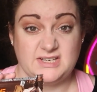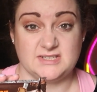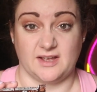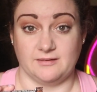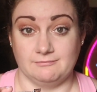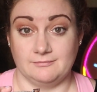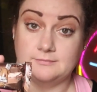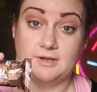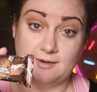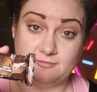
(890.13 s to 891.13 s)
later.
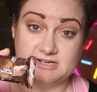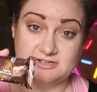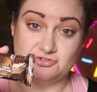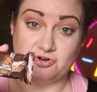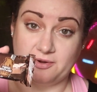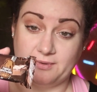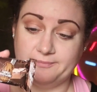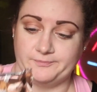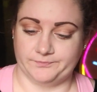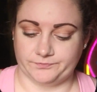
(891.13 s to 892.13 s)
I'm ready to try
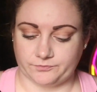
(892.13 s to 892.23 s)
one.